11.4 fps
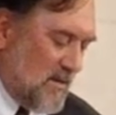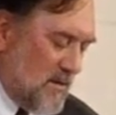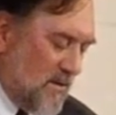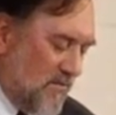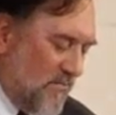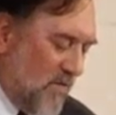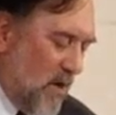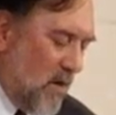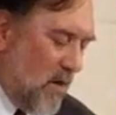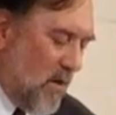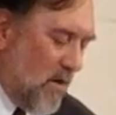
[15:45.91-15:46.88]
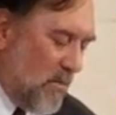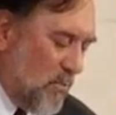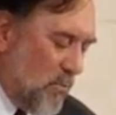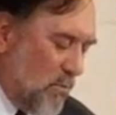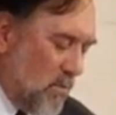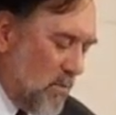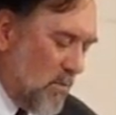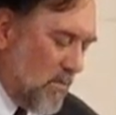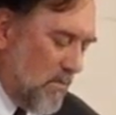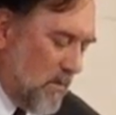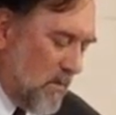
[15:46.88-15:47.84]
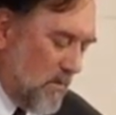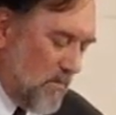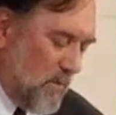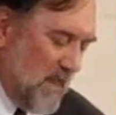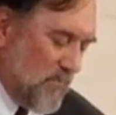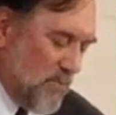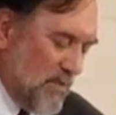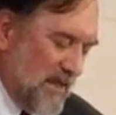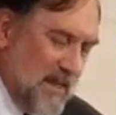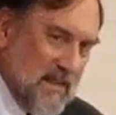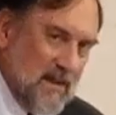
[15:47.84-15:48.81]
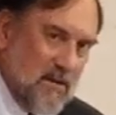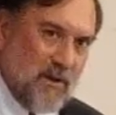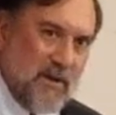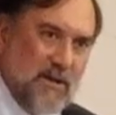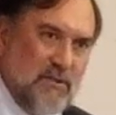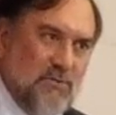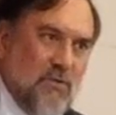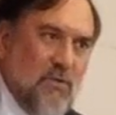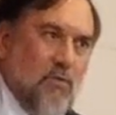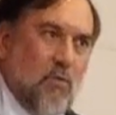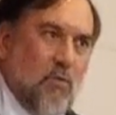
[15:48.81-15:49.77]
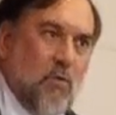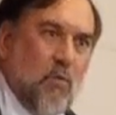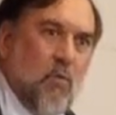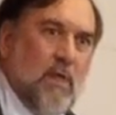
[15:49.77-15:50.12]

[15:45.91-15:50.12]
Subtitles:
there are far more people in our country who are